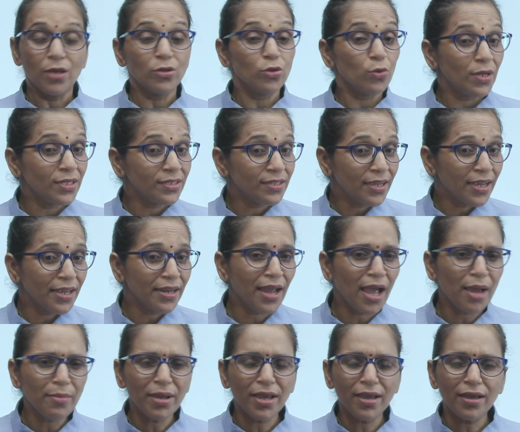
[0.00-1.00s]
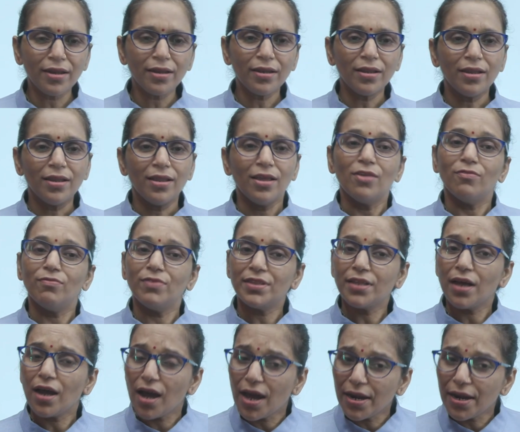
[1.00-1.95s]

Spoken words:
So once again I am here with the